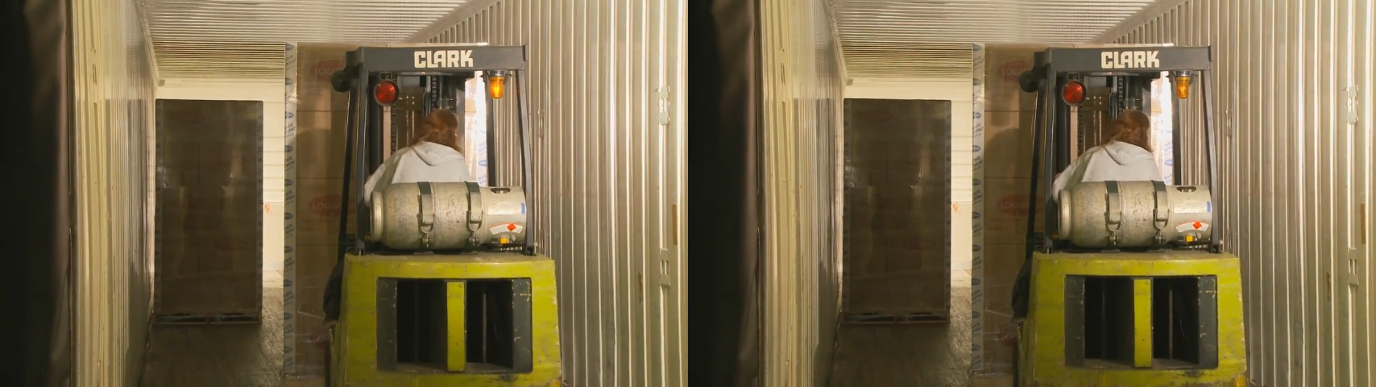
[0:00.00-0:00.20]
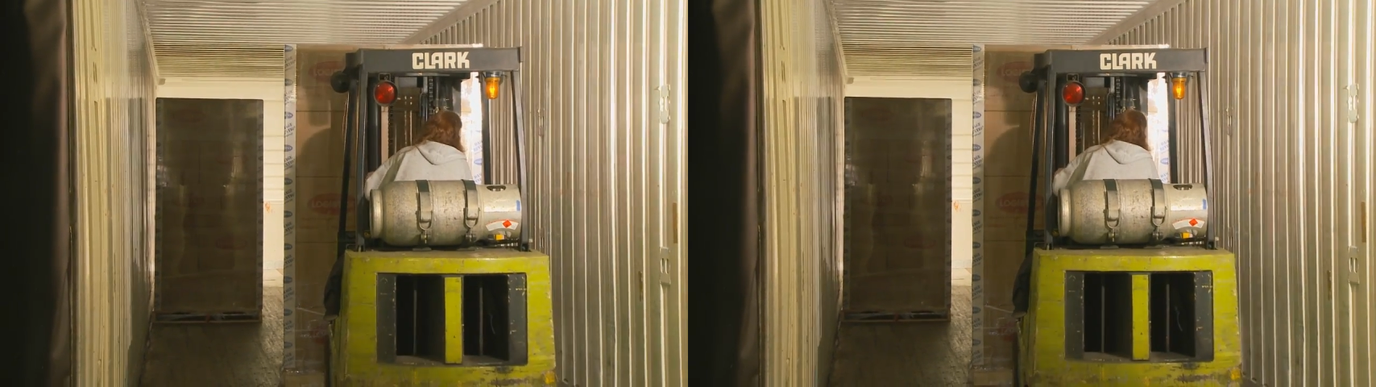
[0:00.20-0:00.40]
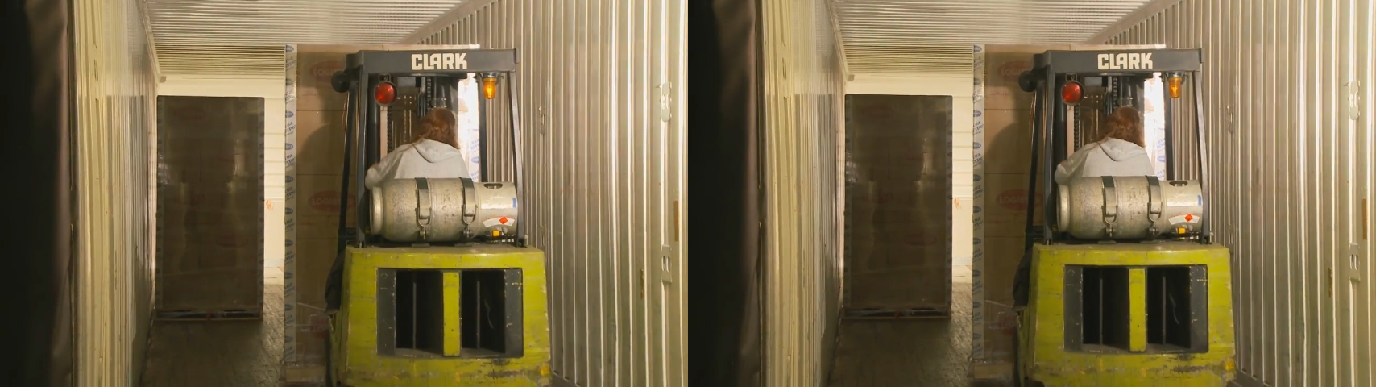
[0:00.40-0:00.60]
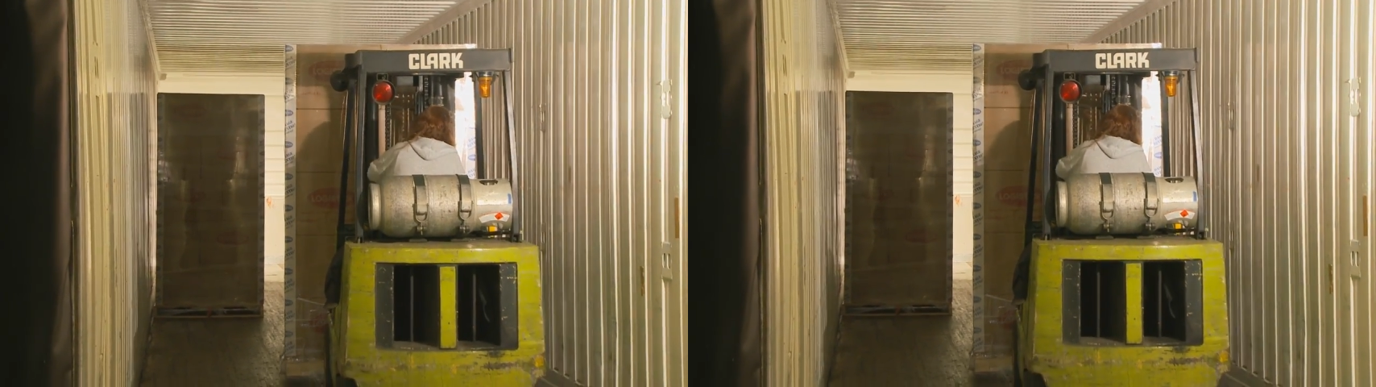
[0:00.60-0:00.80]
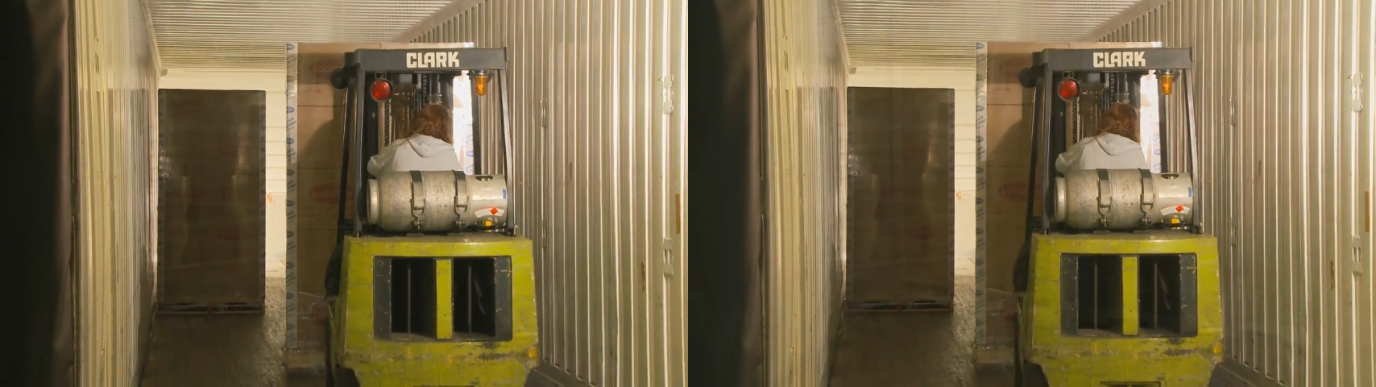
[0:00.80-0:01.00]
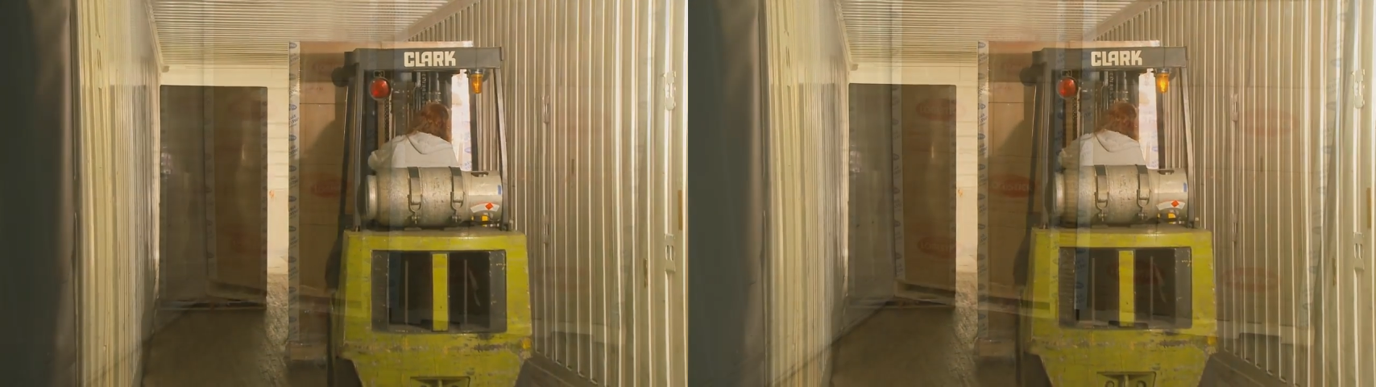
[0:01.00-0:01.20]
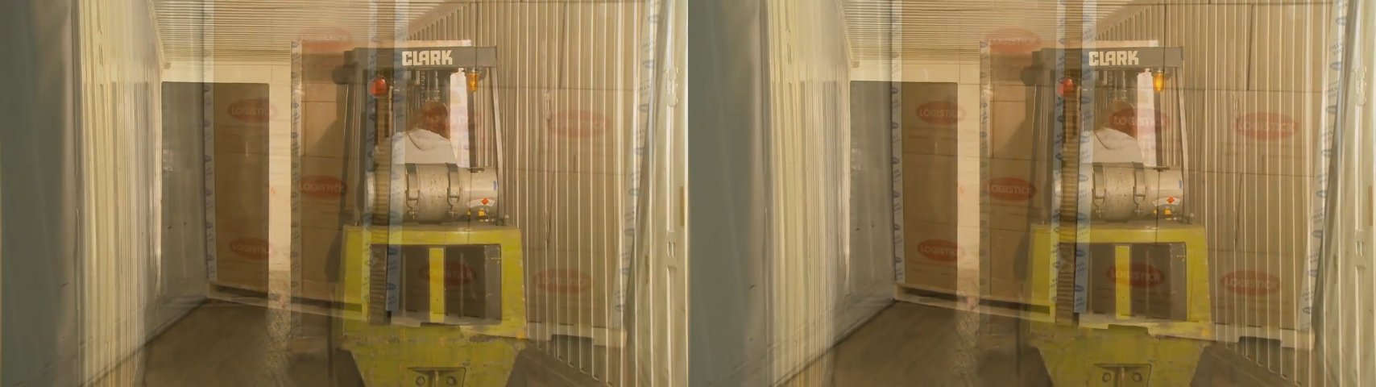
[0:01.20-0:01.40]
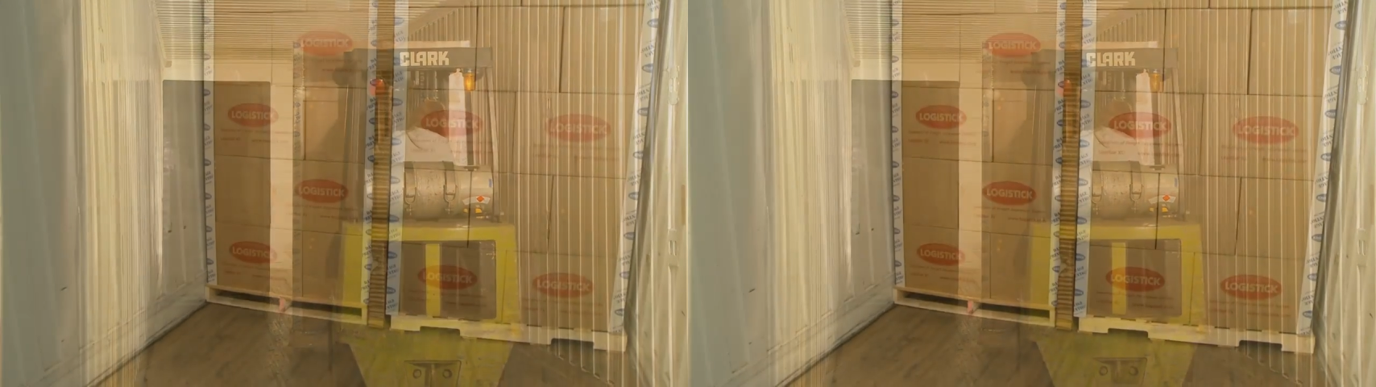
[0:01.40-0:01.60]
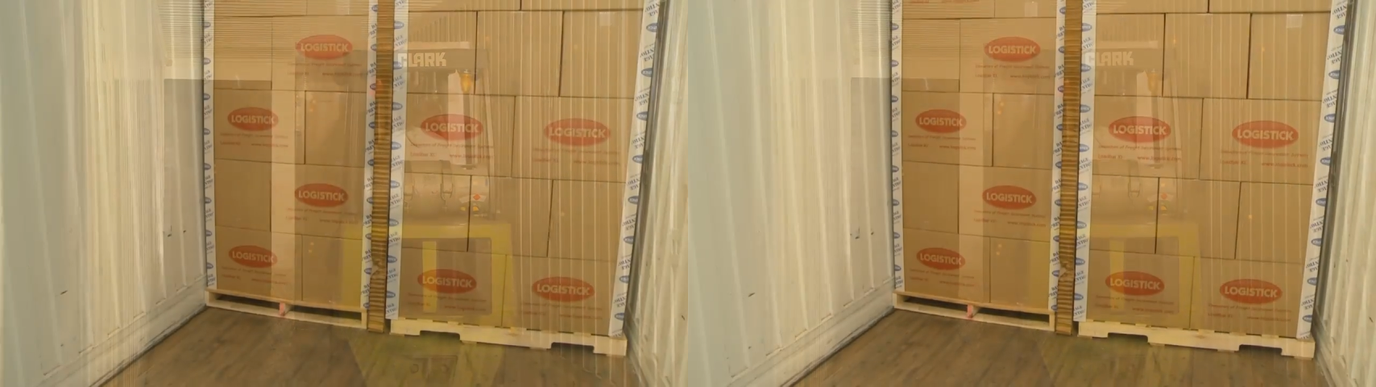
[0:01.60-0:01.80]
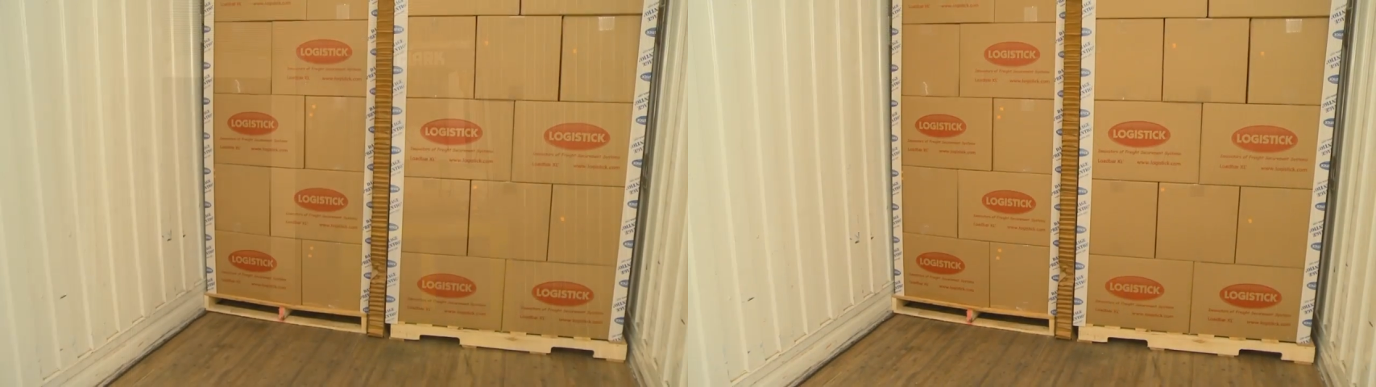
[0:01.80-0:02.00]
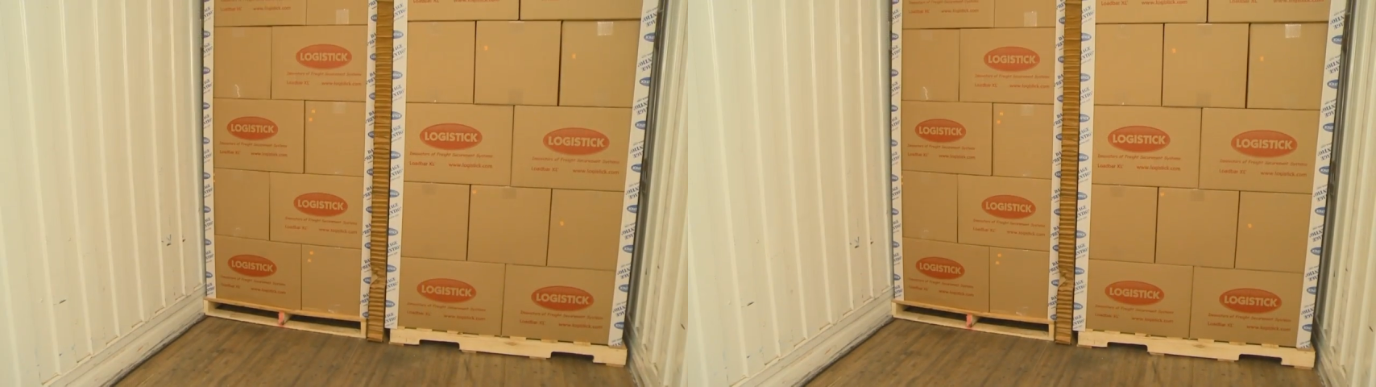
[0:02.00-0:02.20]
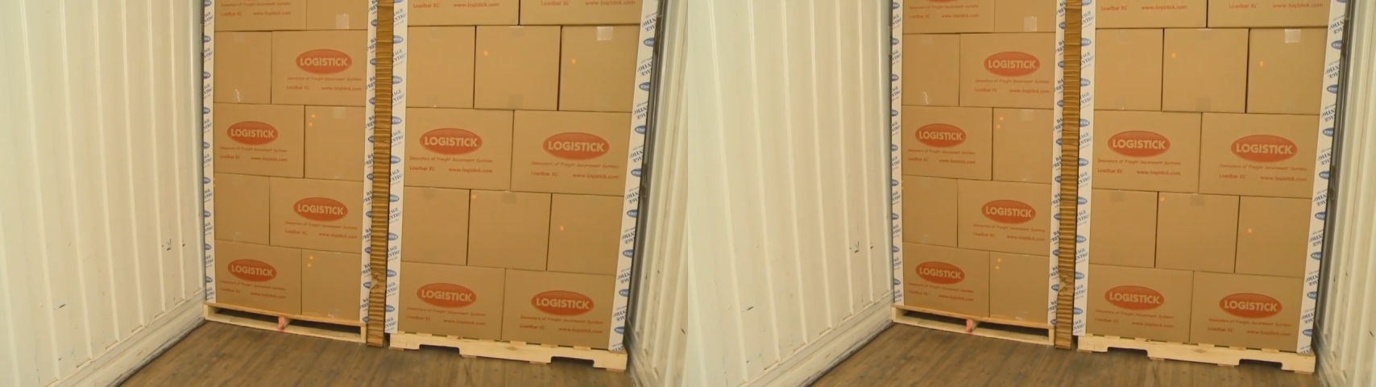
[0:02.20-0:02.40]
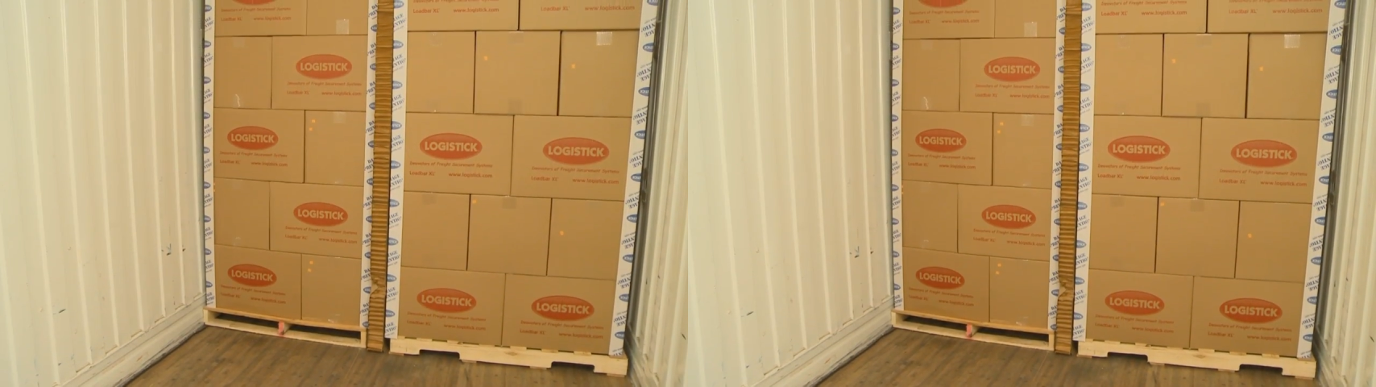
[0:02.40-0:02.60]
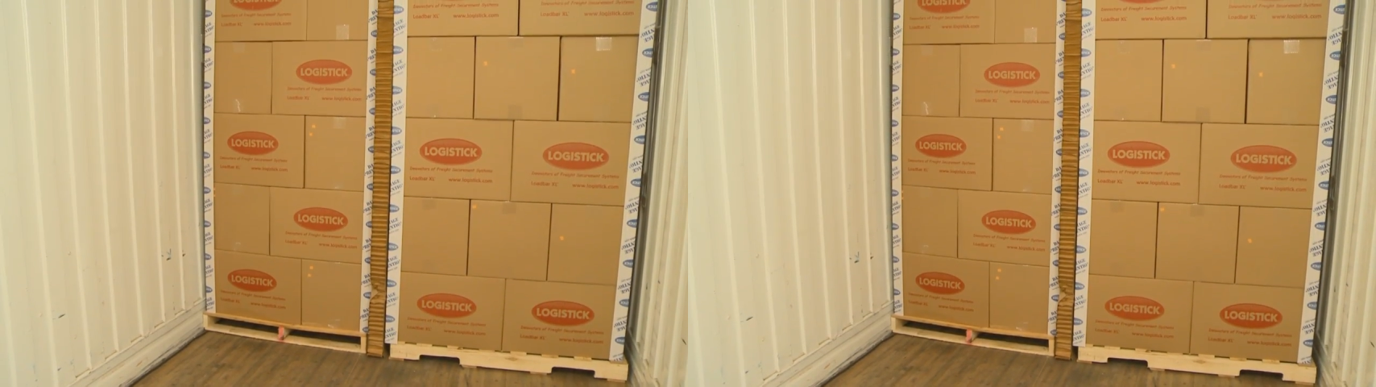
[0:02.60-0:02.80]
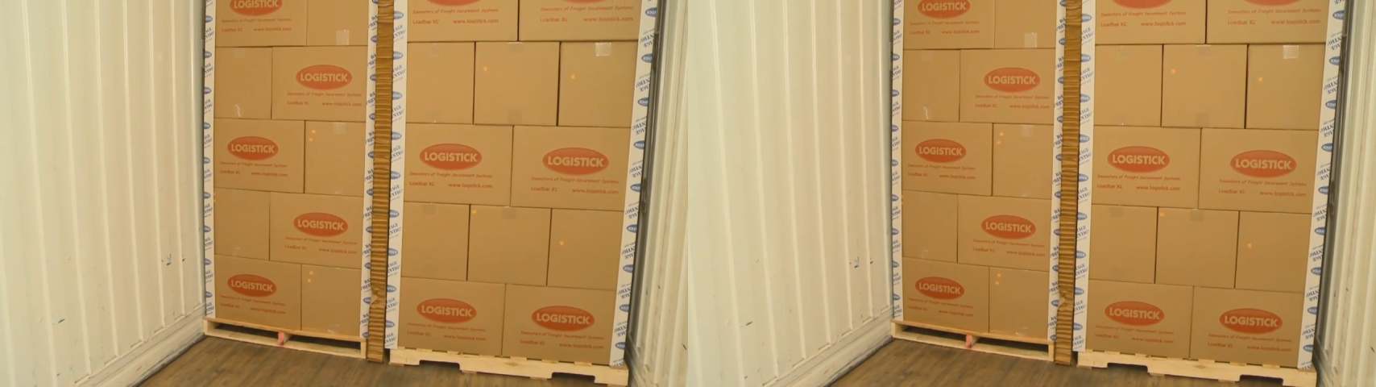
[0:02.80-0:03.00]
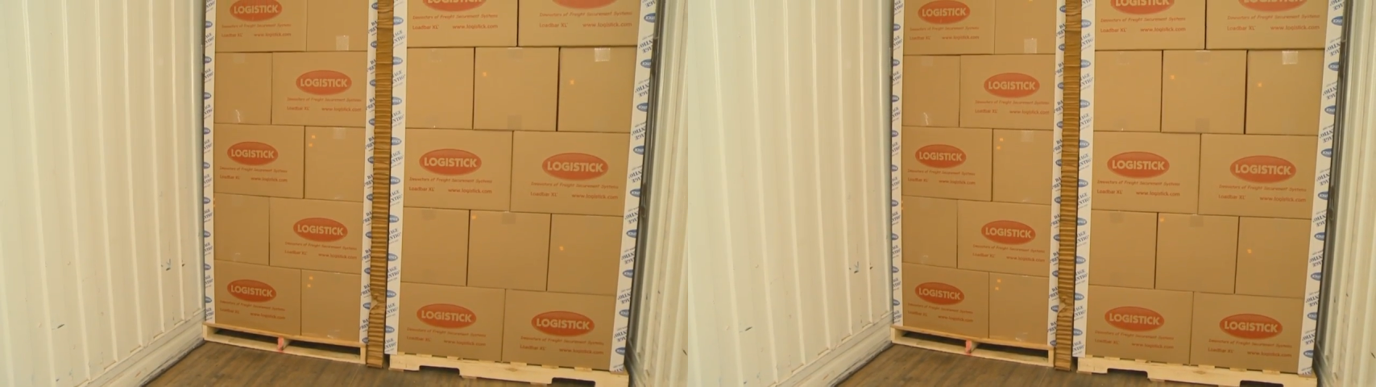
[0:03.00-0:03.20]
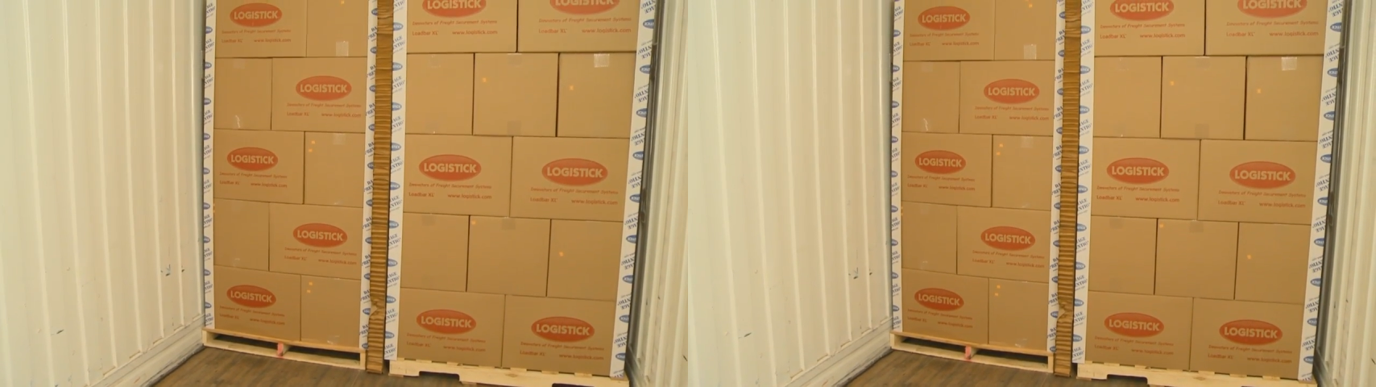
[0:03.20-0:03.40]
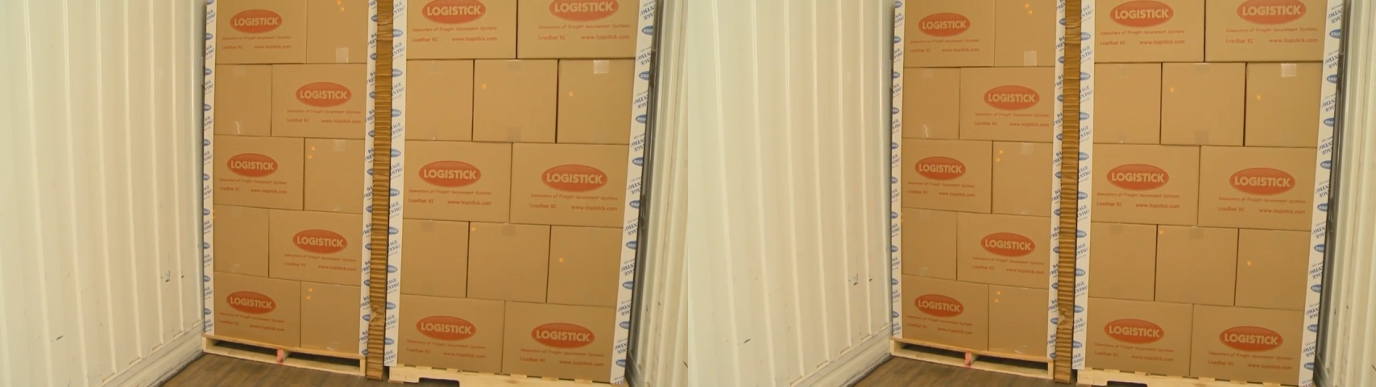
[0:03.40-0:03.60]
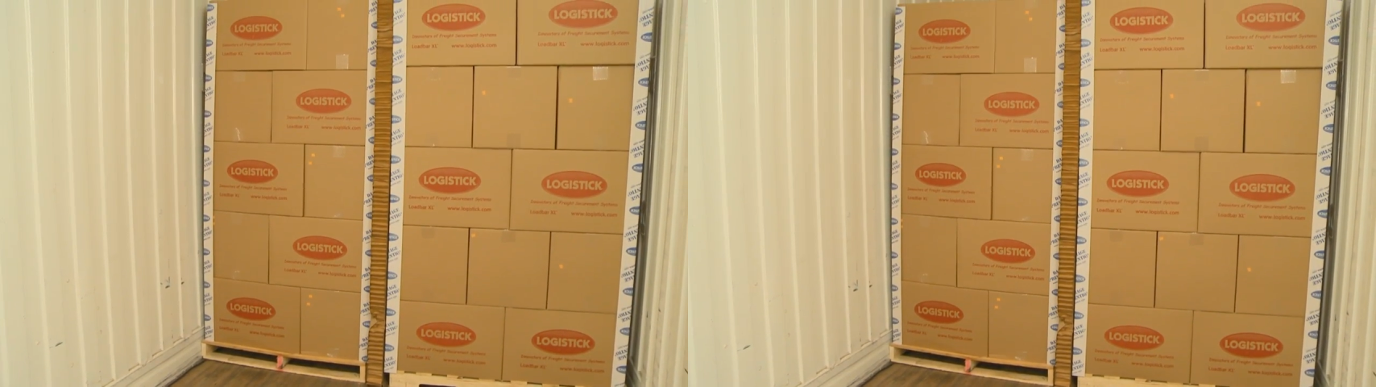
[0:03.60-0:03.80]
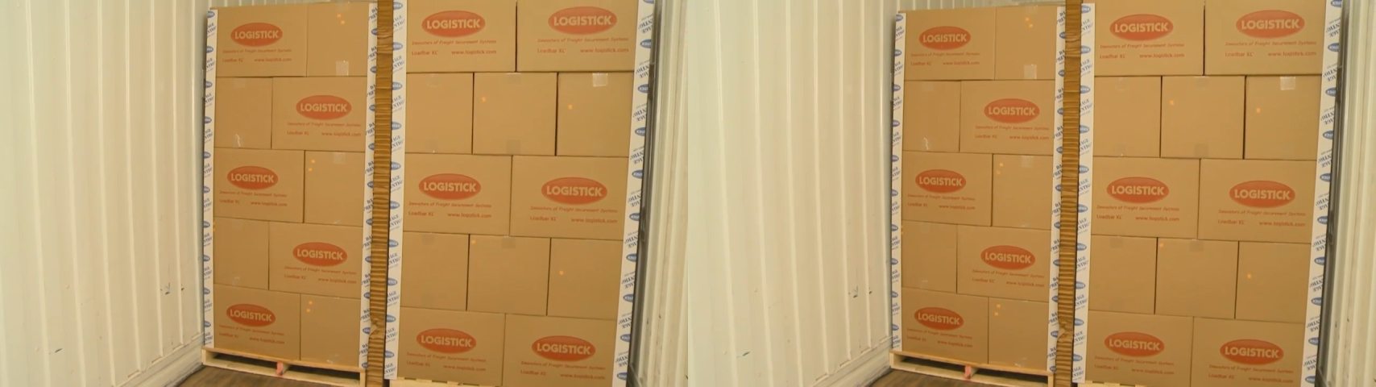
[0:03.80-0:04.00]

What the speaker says: [unreadable: no face in view]